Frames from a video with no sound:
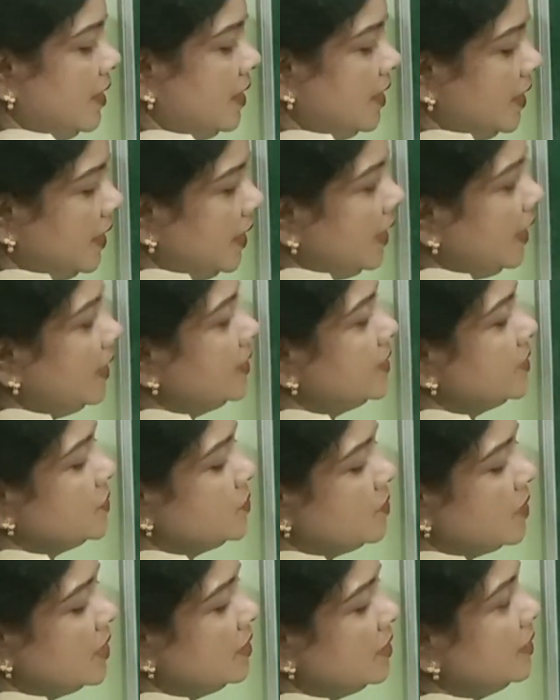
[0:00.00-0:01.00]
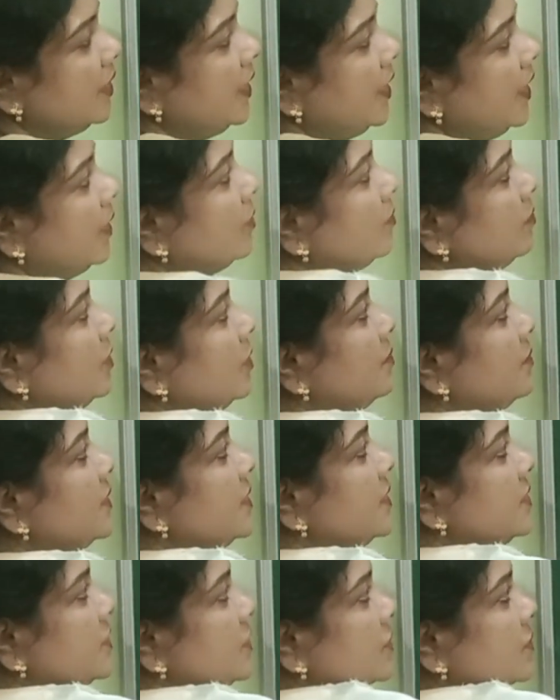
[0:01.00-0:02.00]
A is 1, A complement
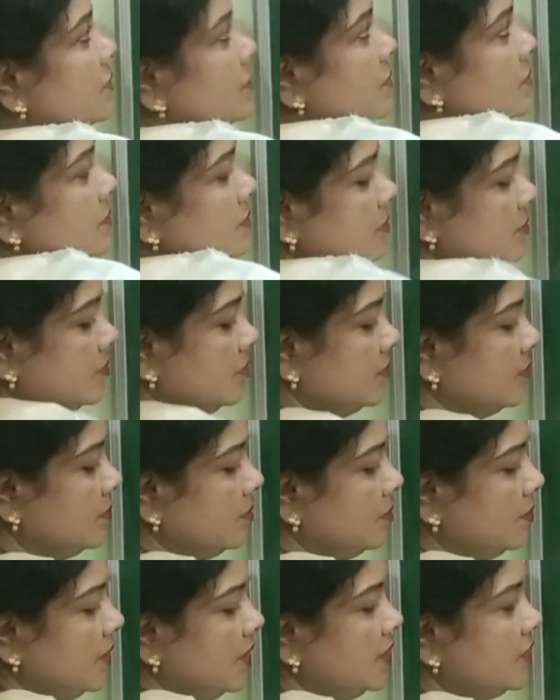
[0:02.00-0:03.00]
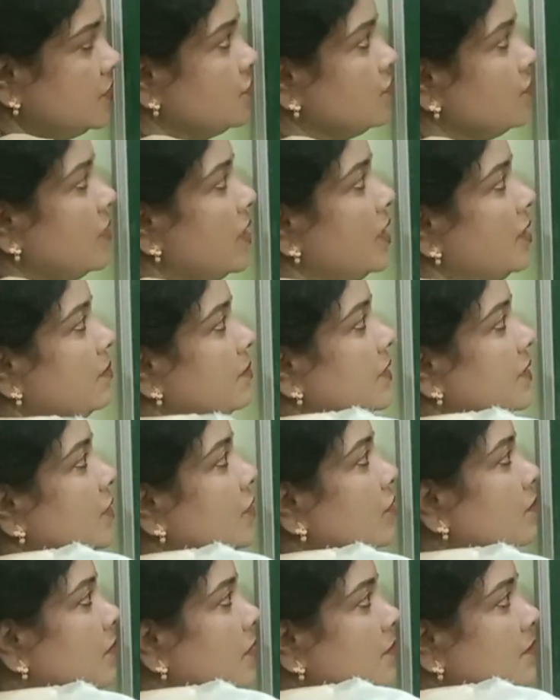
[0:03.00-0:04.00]
is 0. B is 1, B
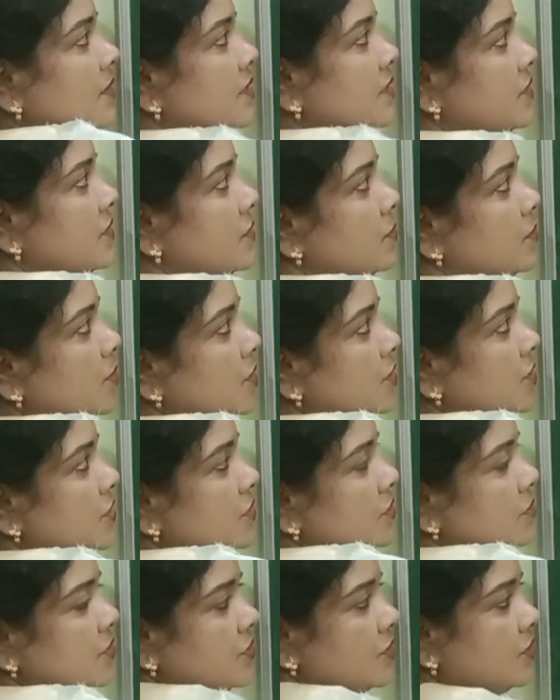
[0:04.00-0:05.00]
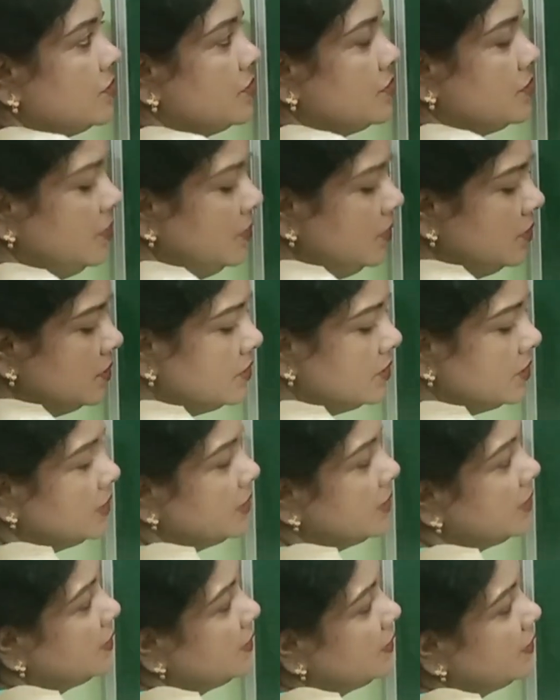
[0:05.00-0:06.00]
complement is 0 plus 0 is equal to
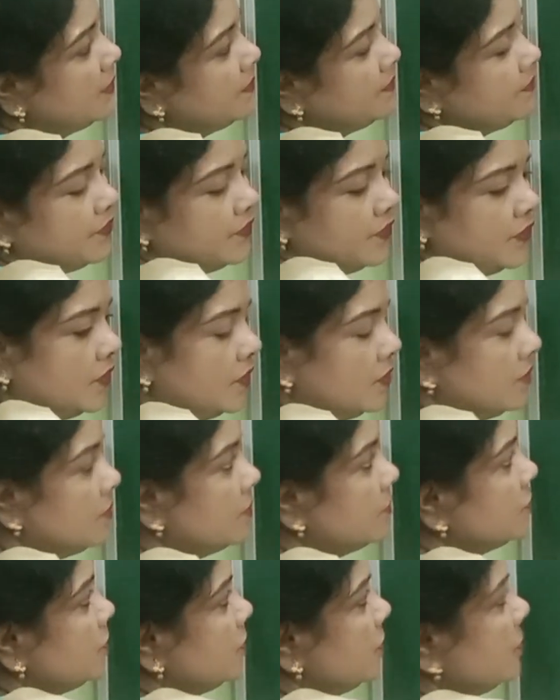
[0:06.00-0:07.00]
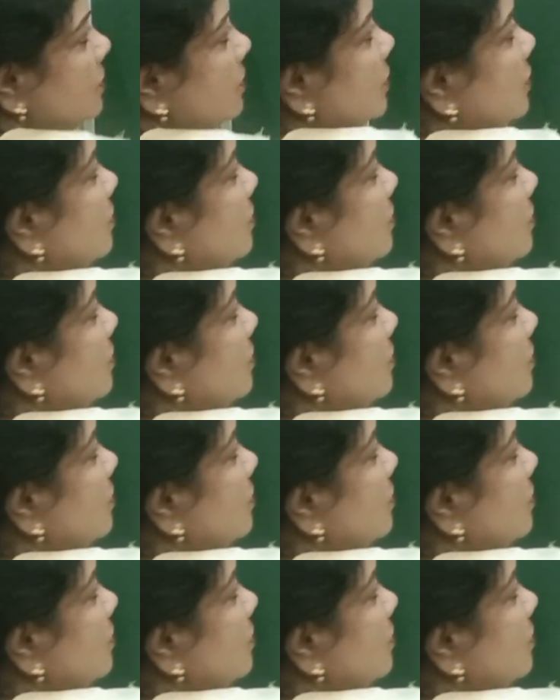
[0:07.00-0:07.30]
0